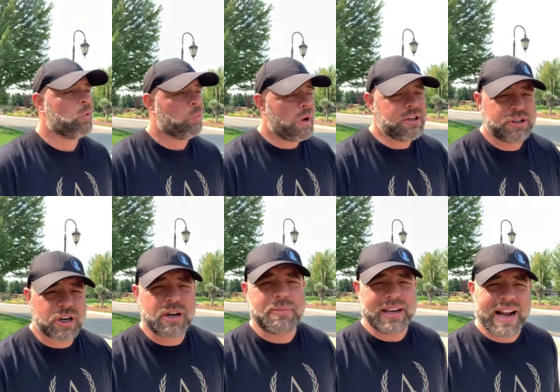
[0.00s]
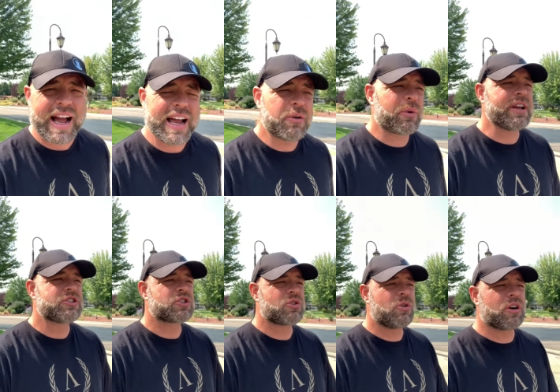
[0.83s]
well, you're going to be in a high
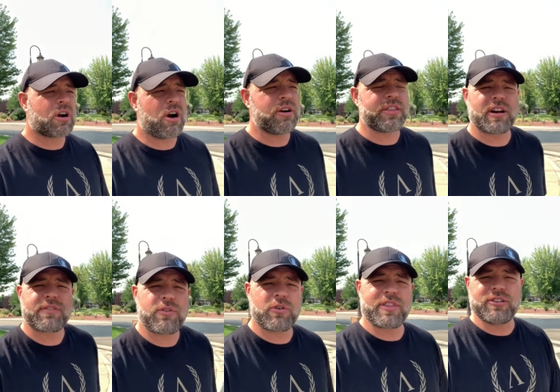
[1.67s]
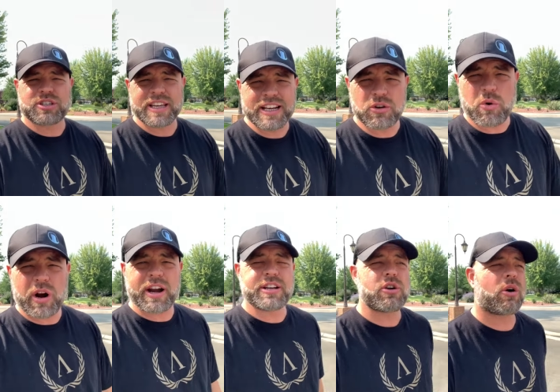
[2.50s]
risk scorecard. Therefore, those
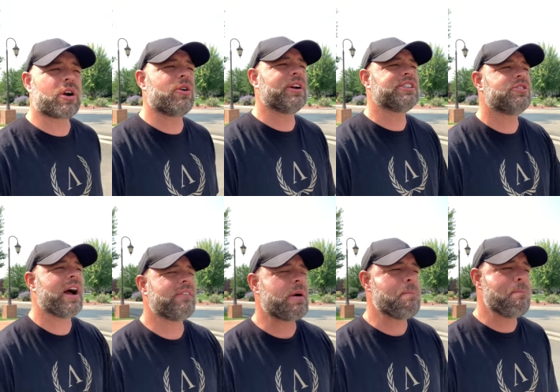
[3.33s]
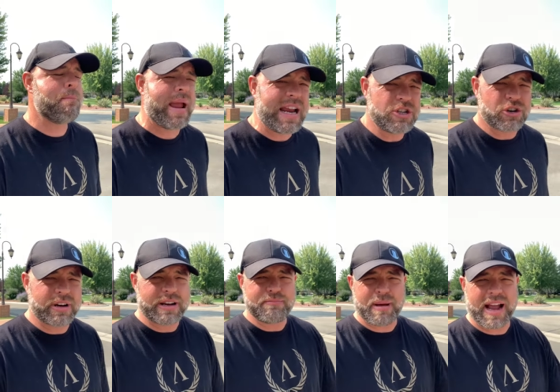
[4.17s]
inquiries are going to have a major
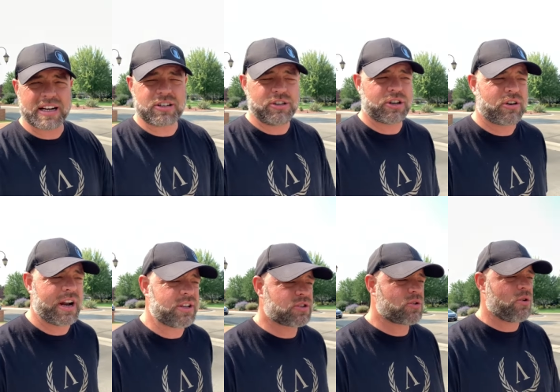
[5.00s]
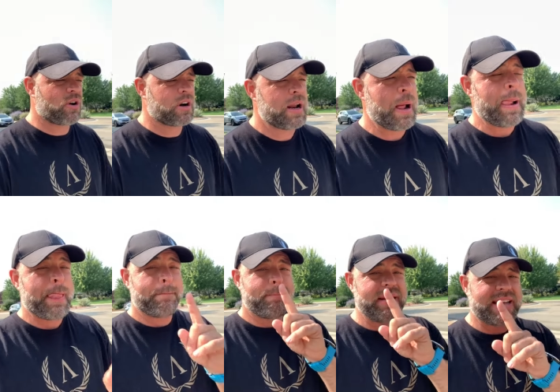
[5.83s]
impact on your credit score
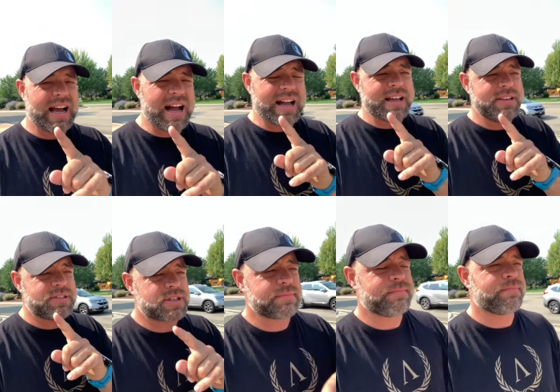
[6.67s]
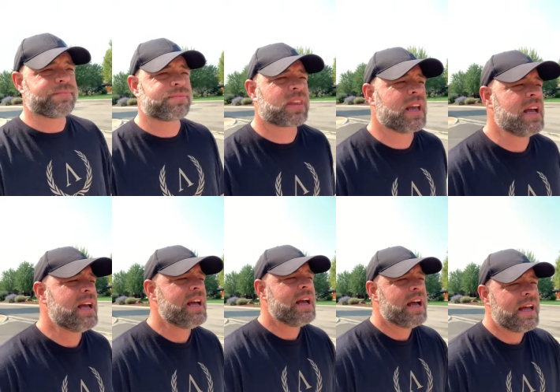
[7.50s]
because
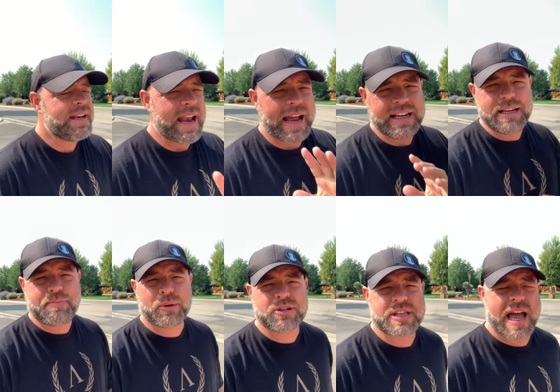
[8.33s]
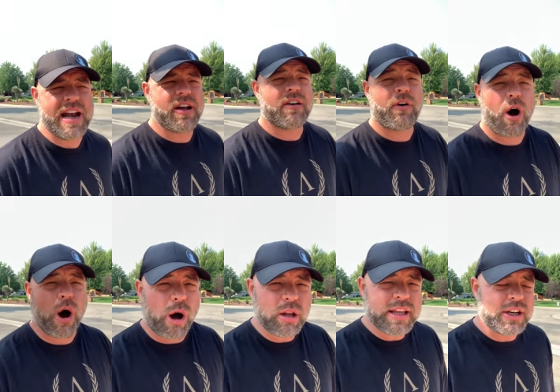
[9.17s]
90% of
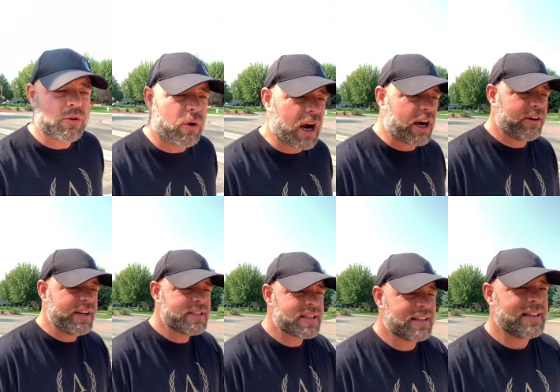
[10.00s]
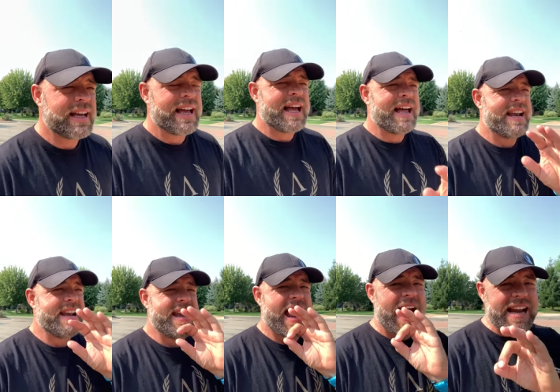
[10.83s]
all inquiries,
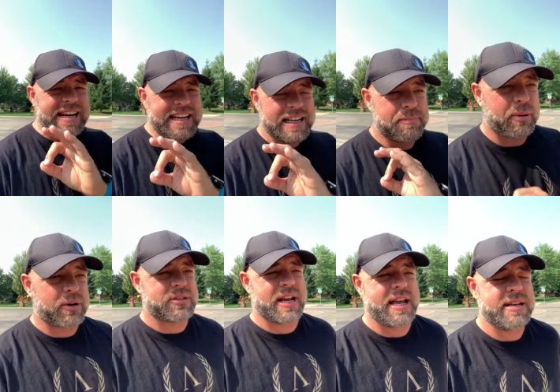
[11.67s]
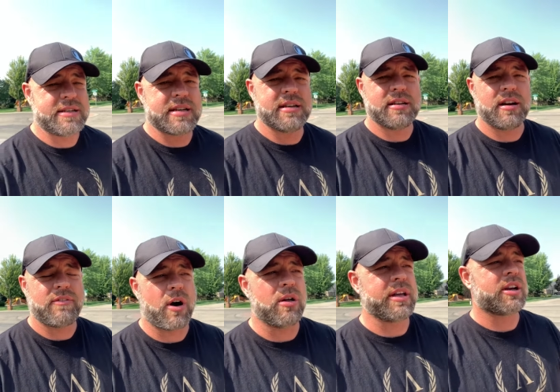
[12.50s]
90% of
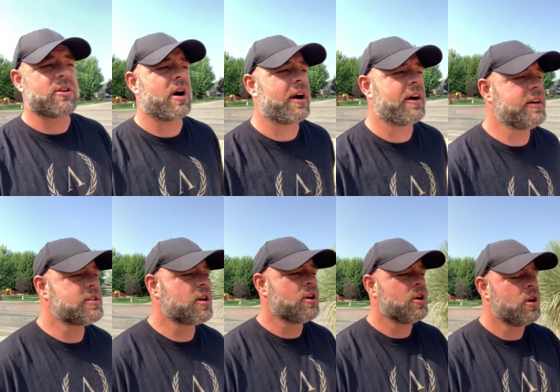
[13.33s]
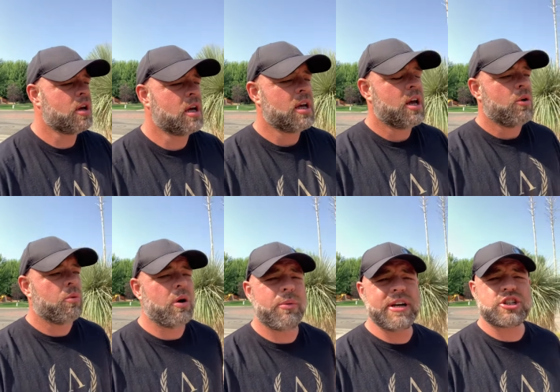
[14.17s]
all inquiries
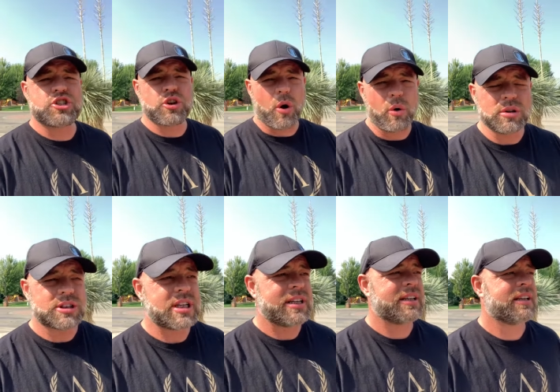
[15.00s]
will result